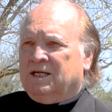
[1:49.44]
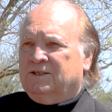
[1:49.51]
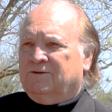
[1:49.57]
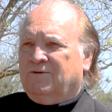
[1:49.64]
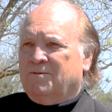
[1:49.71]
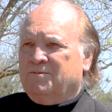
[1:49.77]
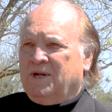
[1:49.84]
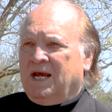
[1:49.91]
us
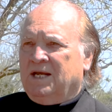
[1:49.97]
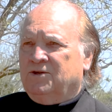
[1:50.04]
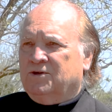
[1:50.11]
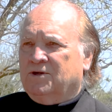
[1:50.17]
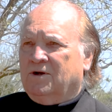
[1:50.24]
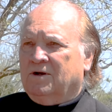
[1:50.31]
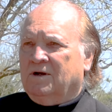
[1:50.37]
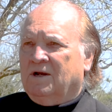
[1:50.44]
from
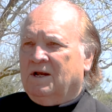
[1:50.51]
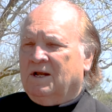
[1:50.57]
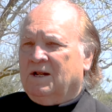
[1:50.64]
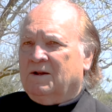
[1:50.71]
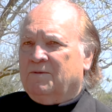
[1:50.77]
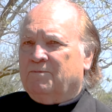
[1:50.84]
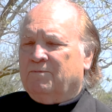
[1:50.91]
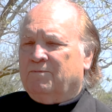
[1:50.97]
nature,
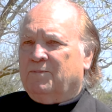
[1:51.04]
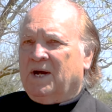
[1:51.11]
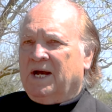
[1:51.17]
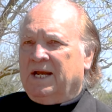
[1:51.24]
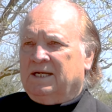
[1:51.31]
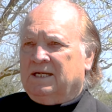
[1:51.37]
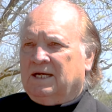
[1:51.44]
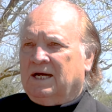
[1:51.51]

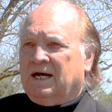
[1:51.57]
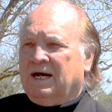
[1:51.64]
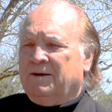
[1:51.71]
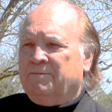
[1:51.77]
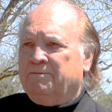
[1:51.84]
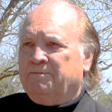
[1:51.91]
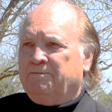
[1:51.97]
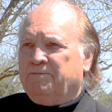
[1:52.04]
but
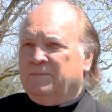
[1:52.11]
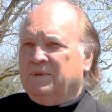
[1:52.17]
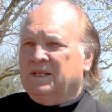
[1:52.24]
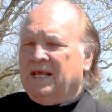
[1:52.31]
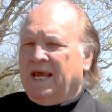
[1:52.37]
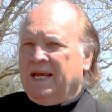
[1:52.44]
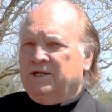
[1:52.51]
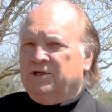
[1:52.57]

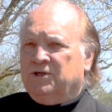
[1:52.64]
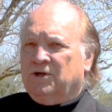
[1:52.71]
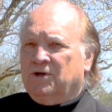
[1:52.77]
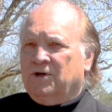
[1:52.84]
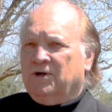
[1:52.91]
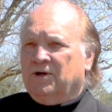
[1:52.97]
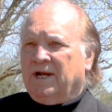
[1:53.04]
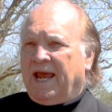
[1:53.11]

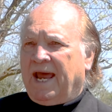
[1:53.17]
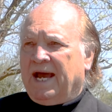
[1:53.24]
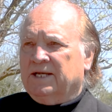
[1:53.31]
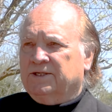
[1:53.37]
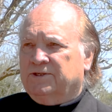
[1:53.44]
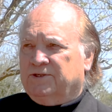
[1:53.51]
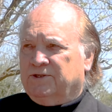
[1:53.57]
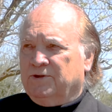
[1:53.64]
nature
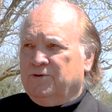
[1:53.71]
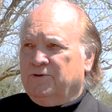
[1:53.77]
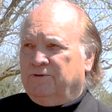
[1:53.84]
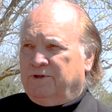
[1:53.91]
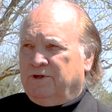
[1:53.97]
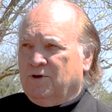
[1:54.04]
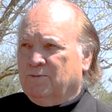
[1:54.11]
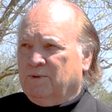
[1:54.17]
has
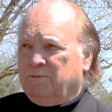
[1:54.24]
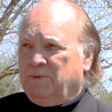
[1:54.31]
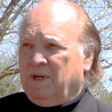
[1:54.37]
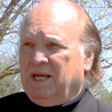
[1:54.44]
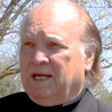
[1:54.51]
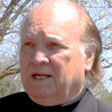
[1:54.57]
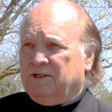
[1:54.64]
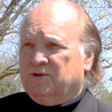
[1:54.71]
soothed human
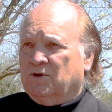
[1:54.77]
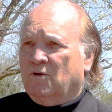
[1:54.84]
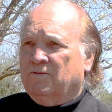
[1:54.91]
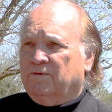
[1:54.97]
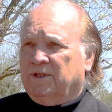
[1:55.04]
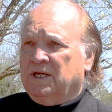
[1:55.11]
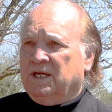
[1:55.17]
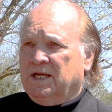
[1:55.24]
beings
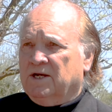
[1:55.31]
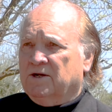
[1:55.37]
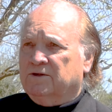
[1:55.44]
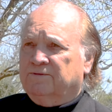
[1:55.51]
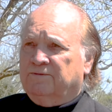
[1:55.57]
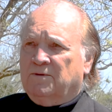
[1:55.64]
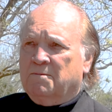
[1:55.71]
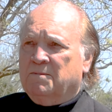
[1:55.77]
over the
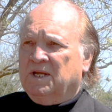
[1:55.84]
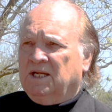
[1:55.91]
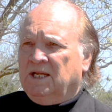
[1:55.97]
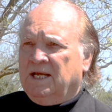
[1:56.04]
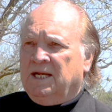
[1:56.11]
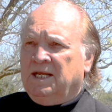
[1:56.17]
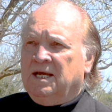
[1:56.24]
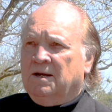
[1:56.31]
years for
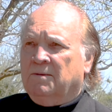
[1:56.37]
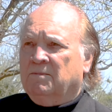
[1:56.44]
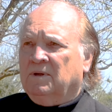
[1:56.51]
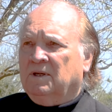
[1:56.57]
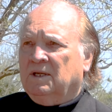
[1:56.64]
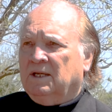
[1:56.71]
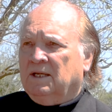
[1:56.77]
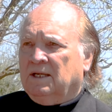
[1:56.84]
millennia.
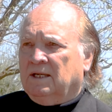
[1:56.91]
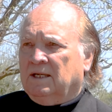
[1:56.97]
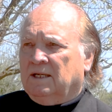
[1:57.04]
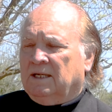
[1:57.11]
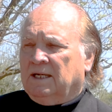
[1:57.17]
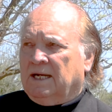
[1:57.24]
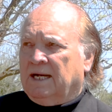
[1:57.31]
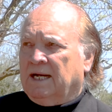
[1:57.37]

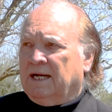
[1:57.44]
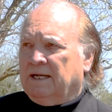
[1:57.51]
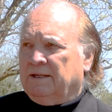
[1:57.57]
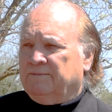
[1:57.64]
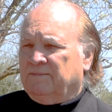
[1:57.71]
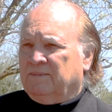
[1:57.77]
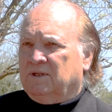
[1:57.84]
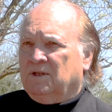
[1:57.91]

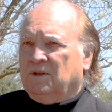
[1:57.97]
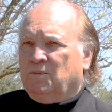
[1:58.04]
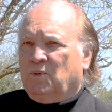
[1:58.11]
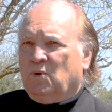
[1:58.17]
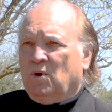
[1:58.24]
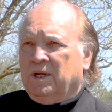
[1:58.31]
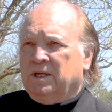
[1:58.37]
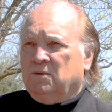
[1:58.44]
To the
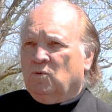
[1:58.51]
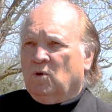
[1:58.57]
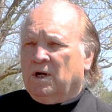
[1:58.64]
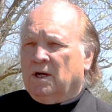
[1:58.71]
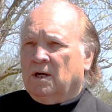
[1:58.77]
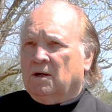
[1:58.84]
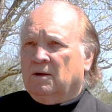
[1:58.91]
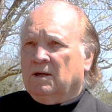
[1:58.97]
point
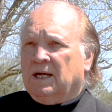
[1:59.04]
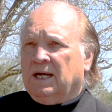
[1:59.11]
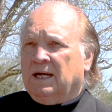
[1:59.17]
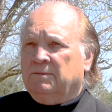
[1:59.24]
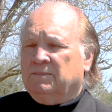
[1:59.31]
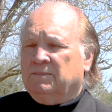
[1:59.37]
where I